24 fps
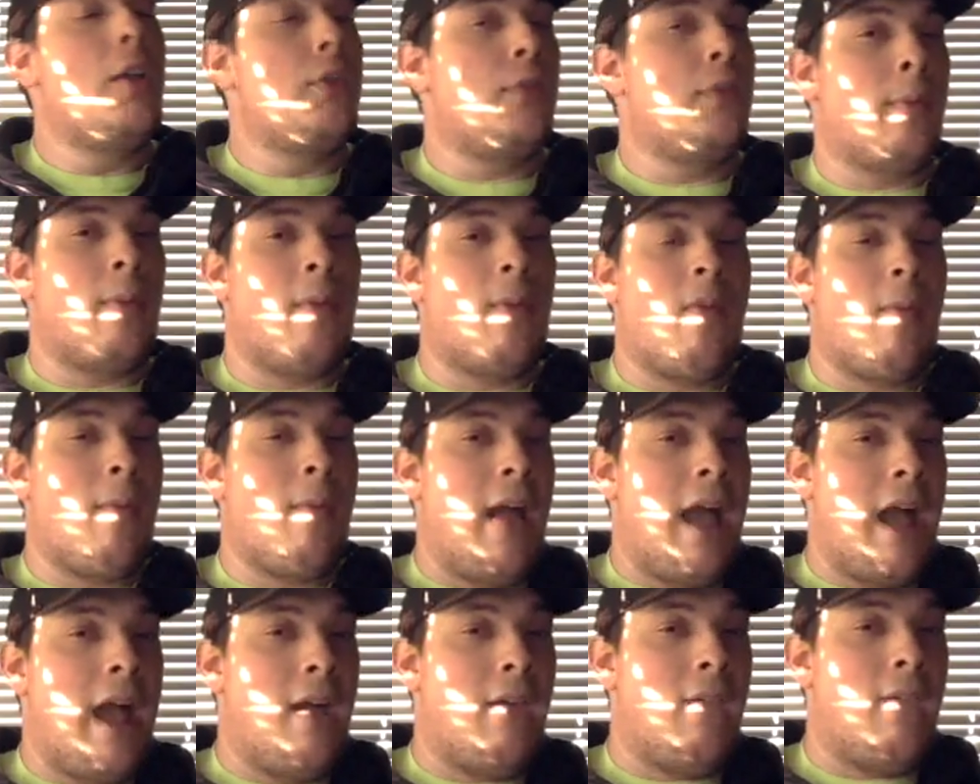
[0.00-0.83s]
Some of them
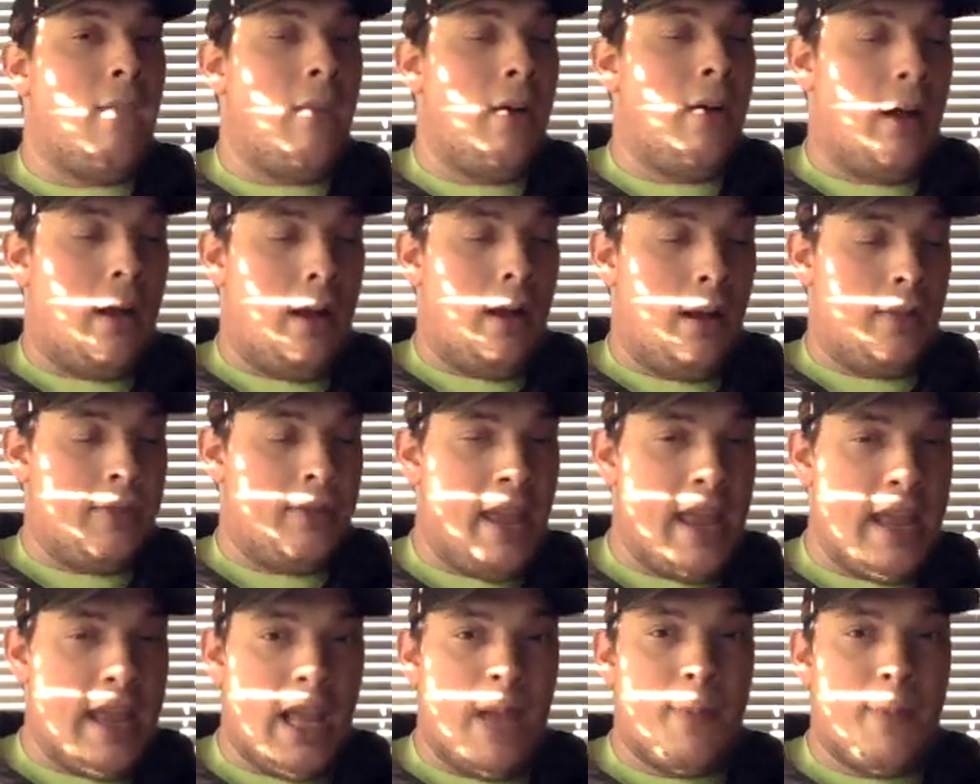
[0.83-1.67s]
have
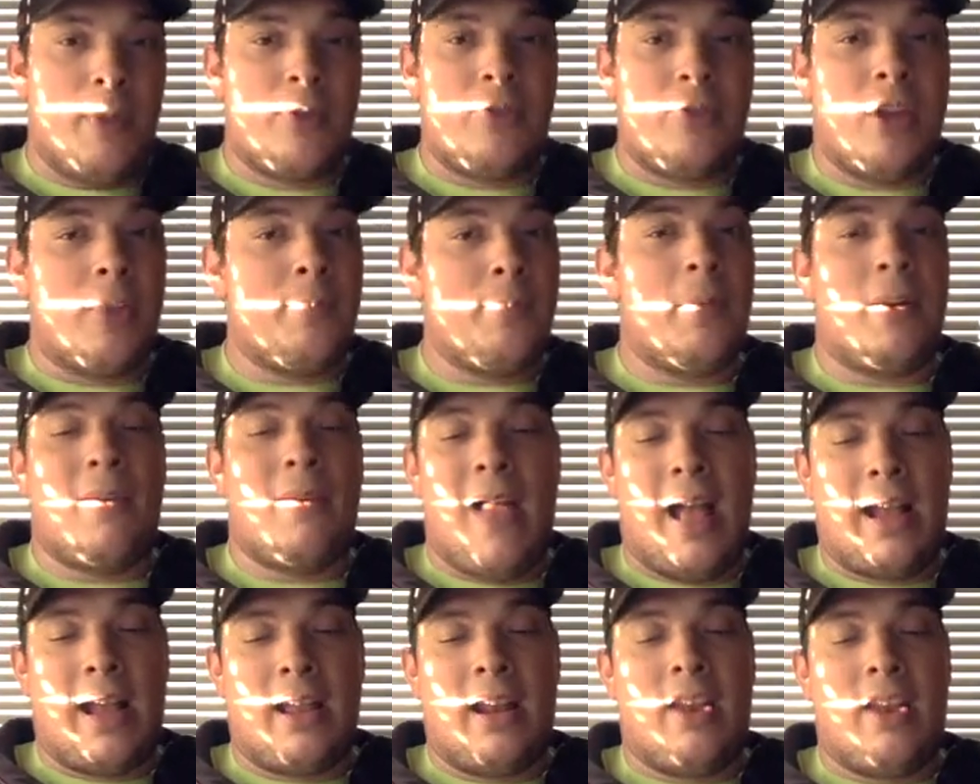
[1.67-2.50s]
take-up adjustment and
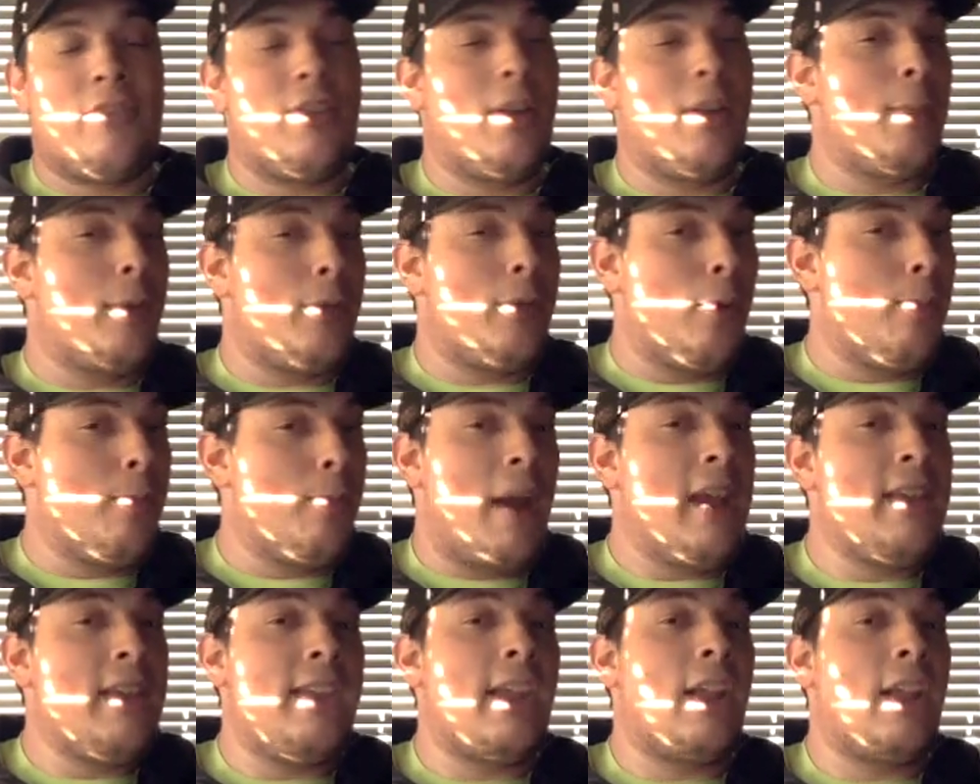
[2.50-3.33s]
that kind of stuff, but they're
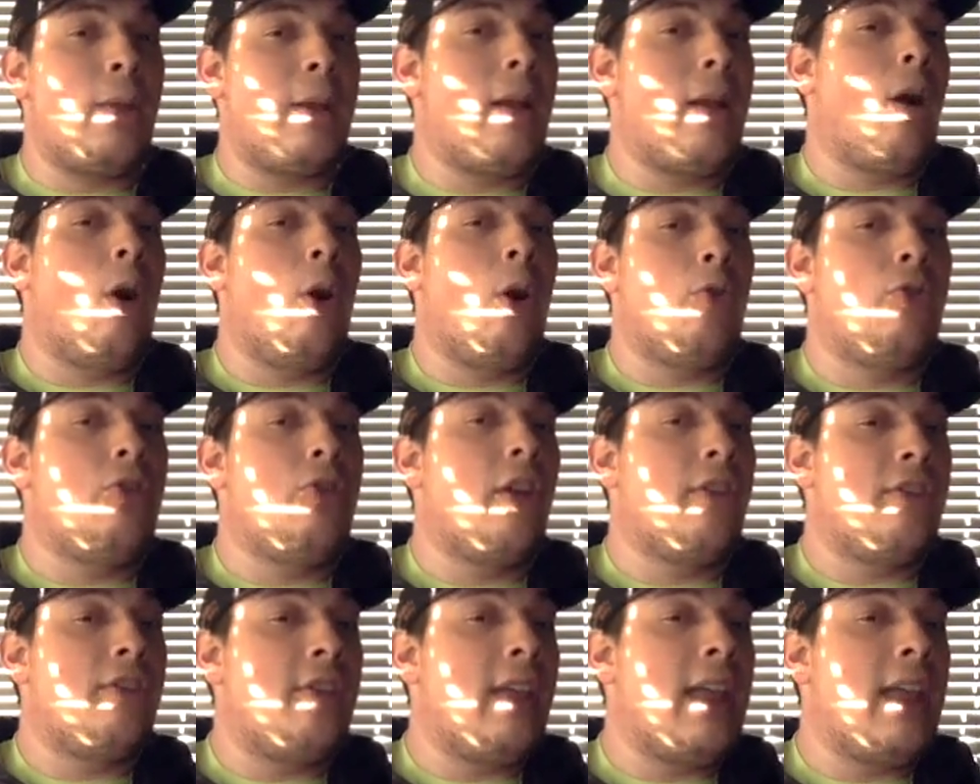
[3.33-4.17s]
basically all
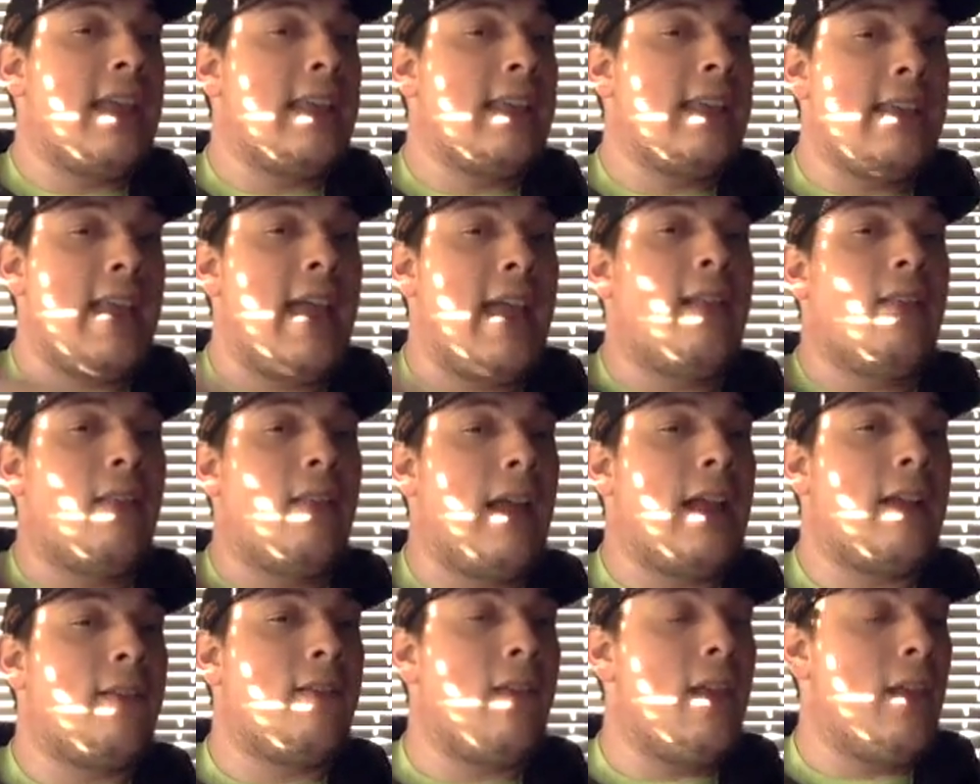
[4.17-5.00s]
just a kit
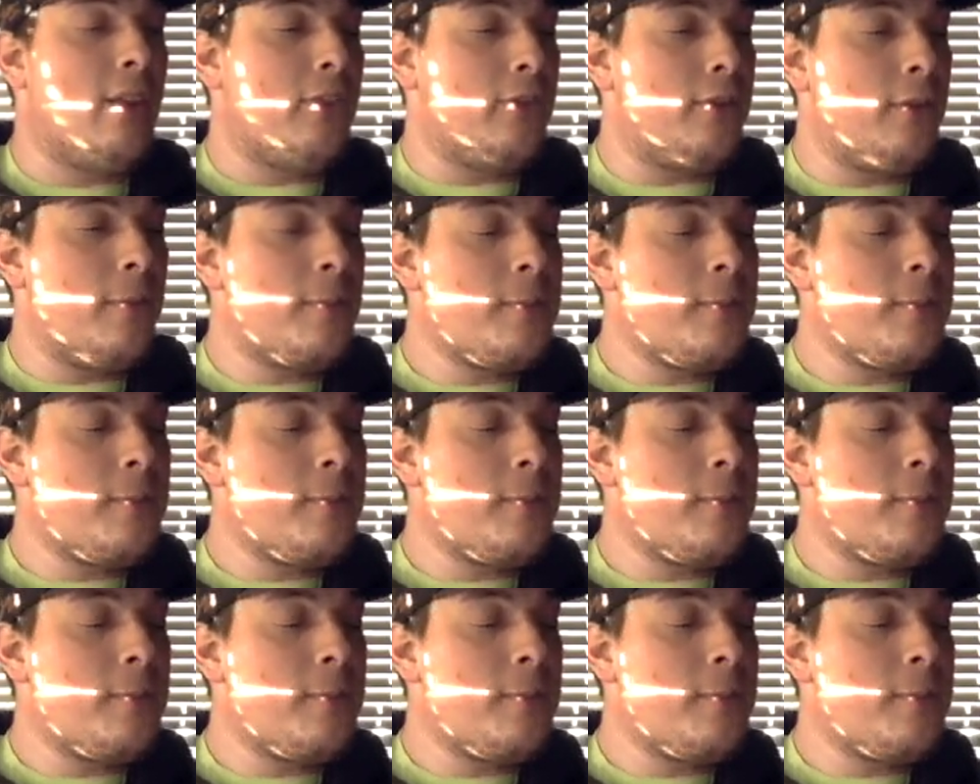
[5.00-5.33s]
like this.